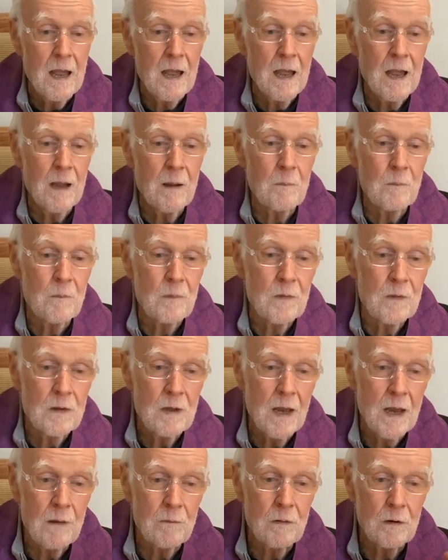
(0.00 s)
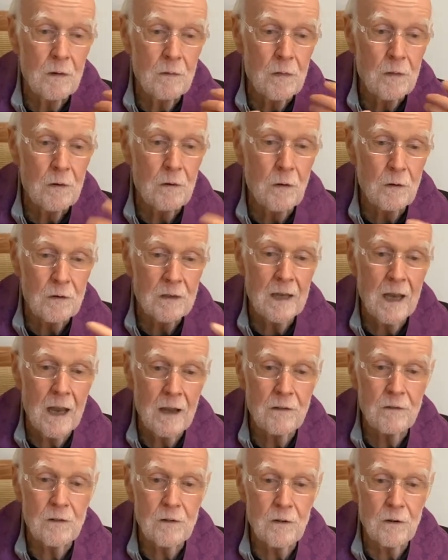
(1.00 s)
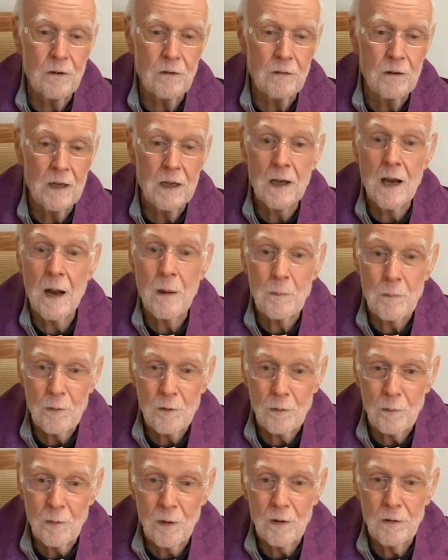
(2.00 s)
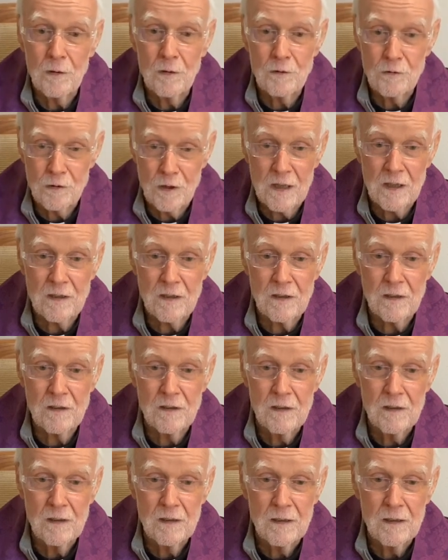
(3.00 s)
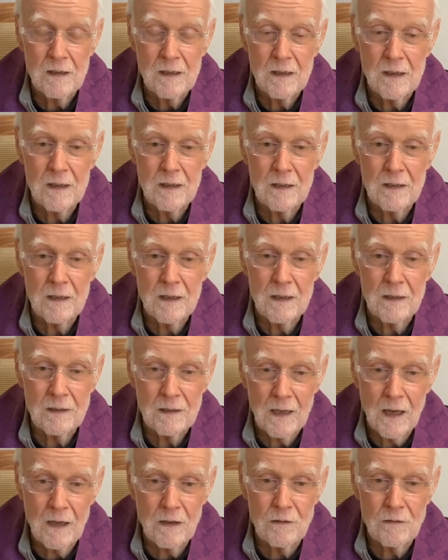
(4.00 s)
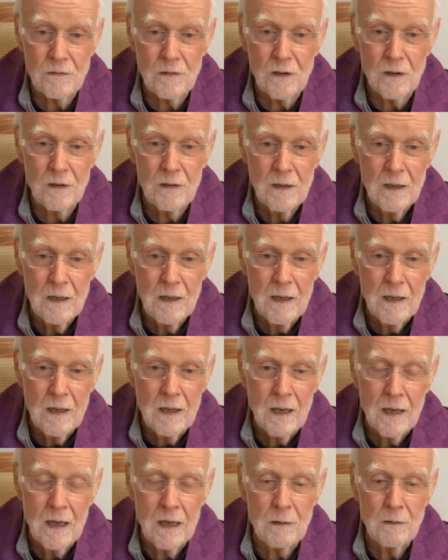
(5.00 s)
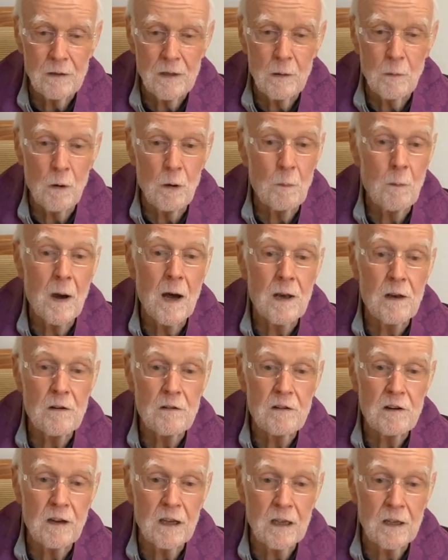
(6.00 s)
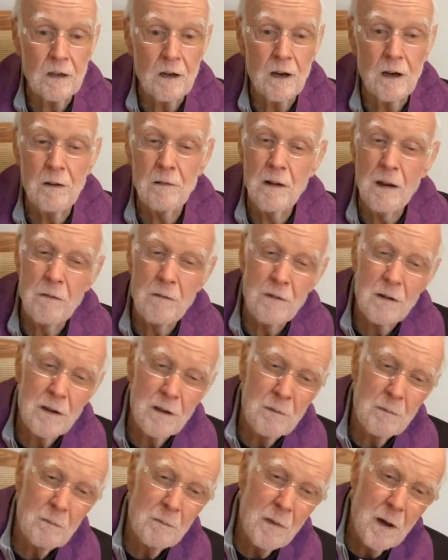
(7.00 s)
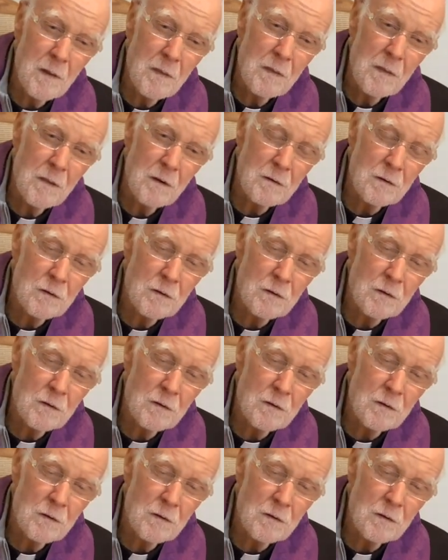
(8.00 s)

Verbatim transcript: um, to have her throat cancer, inoperable, treated in, in Gainesville. And they were monitoring her every month or